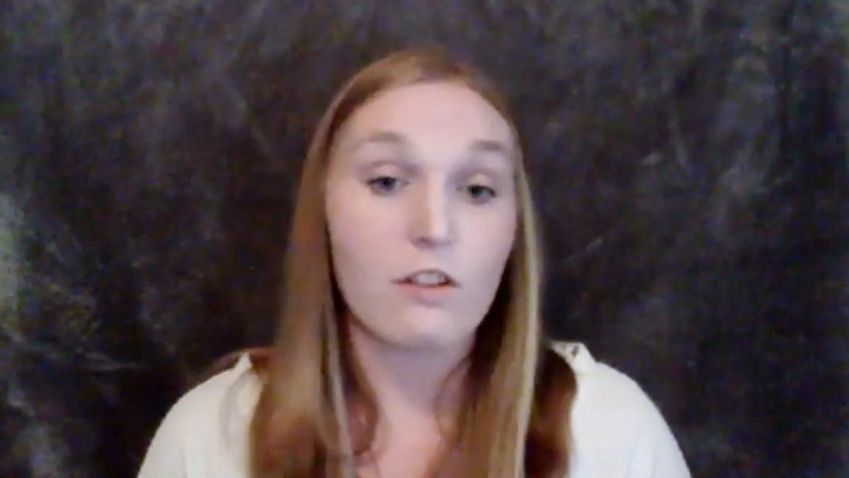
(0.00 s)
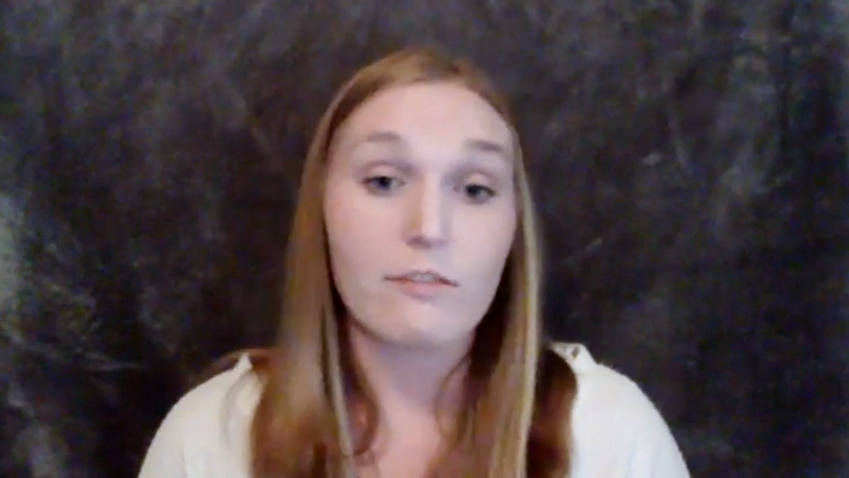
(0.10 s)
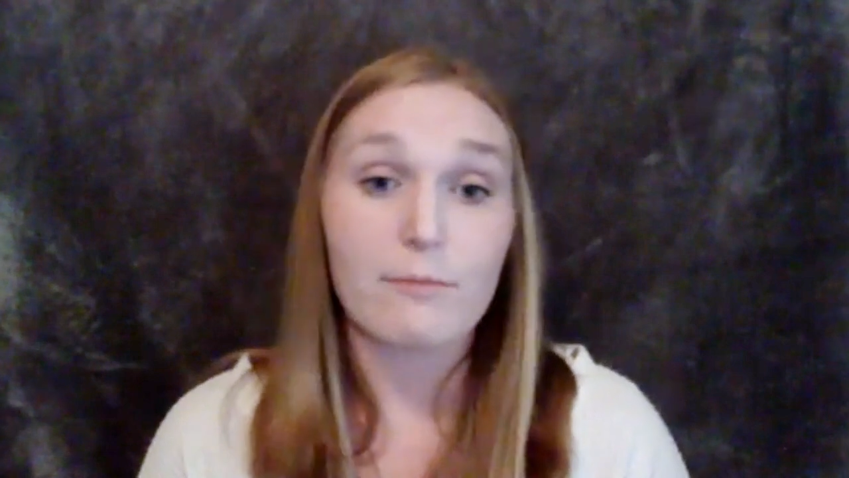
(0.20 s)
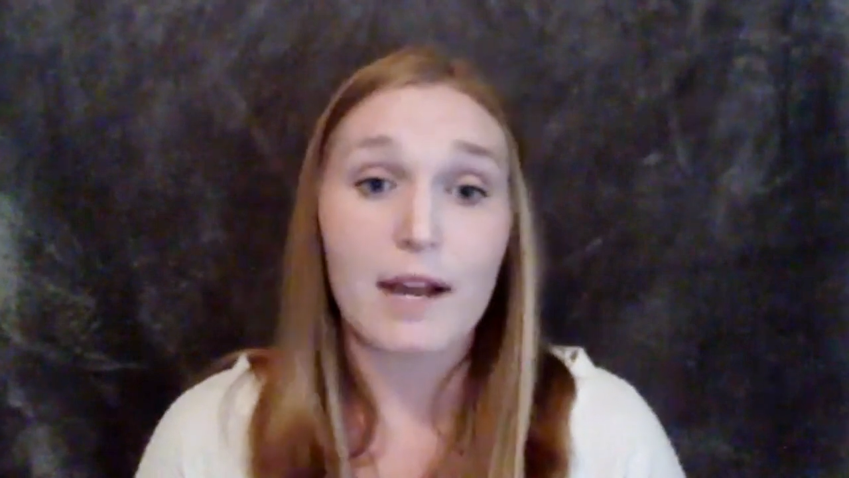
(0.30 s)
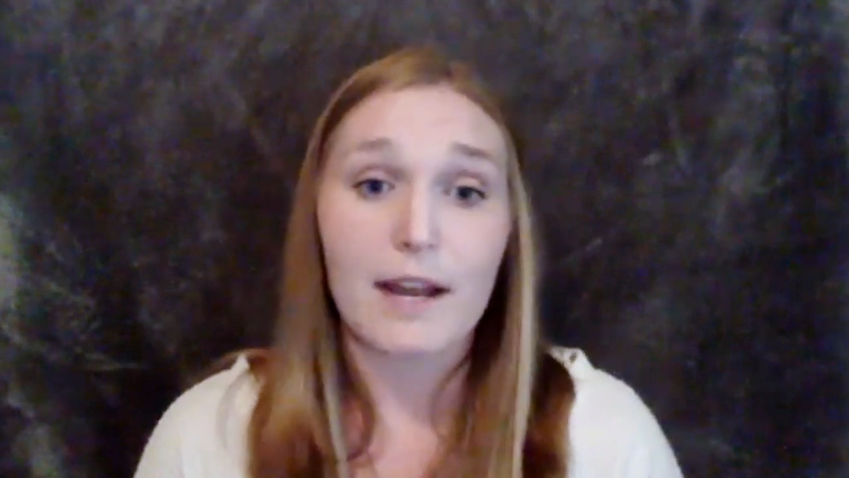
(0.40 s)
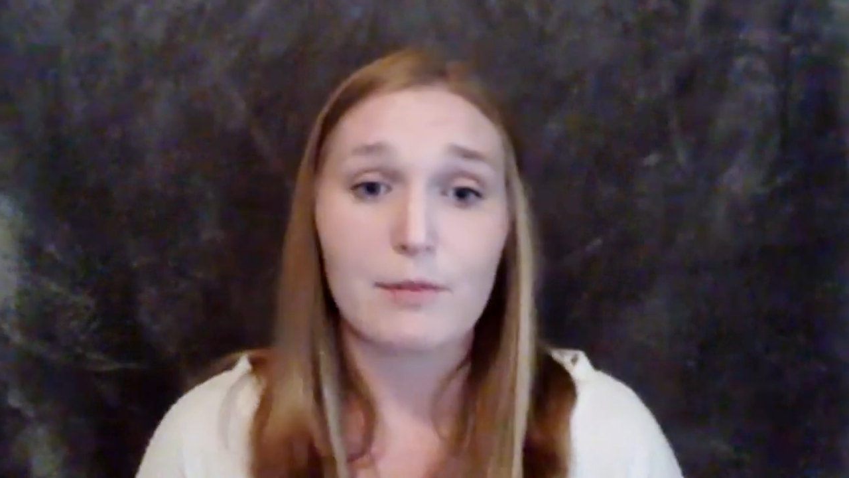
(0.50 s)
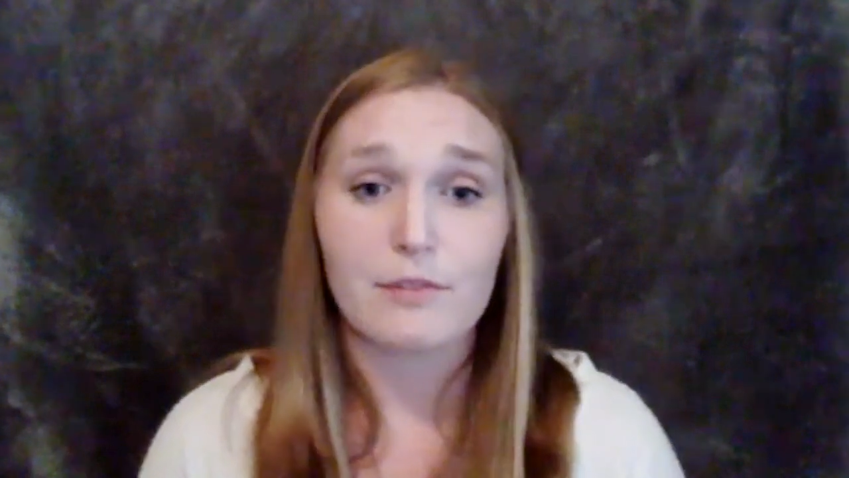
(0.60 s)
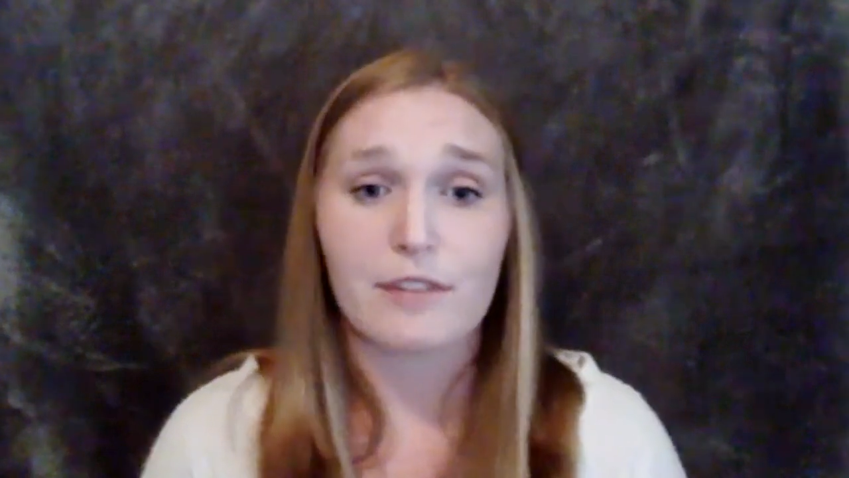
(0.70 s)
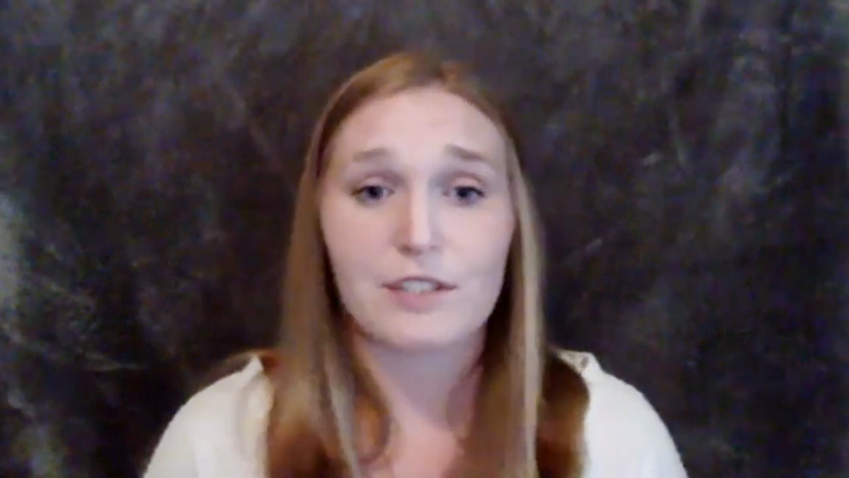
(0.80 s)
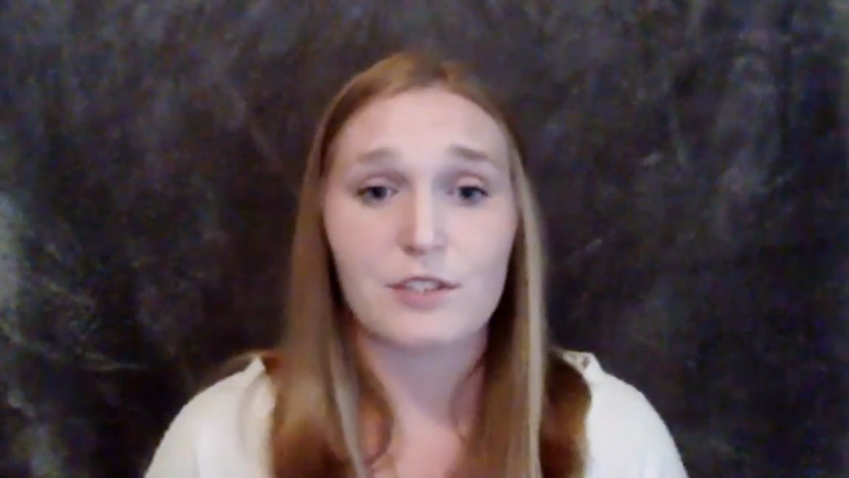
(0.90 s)
of my
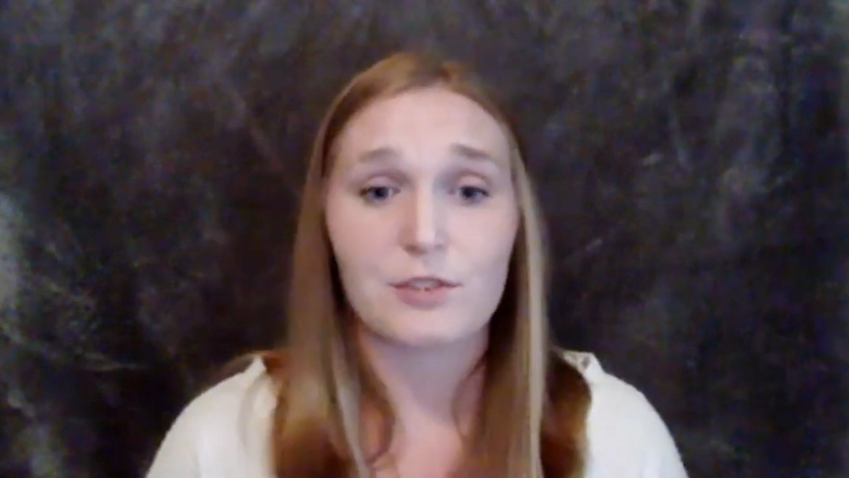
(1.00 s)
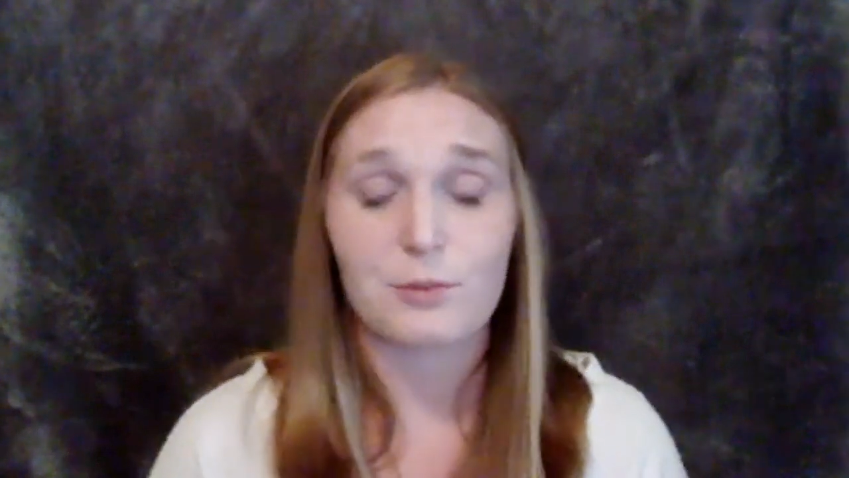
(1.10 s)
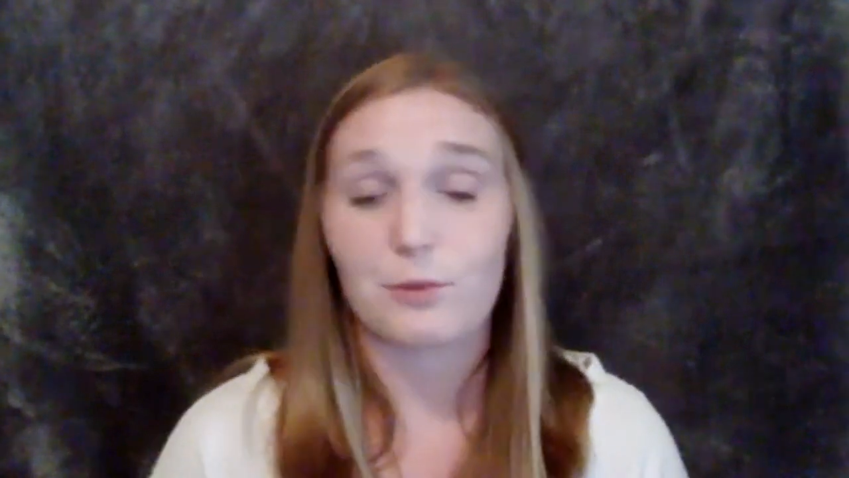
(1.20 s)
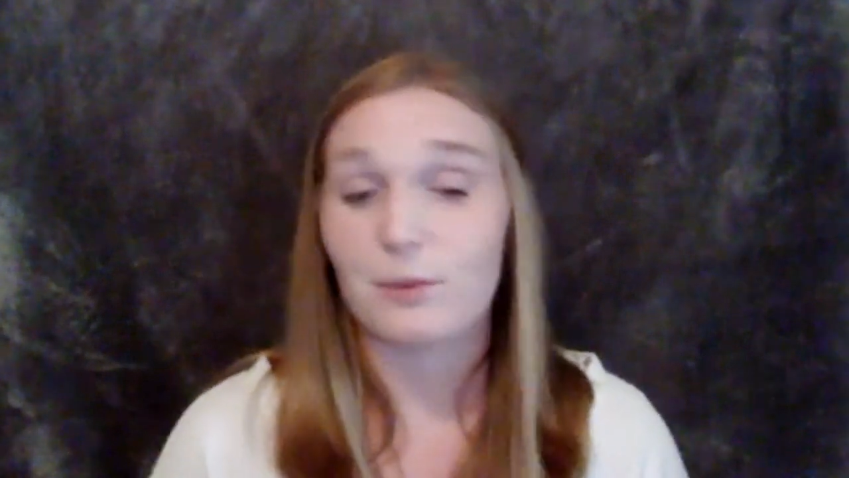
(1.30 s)
professors were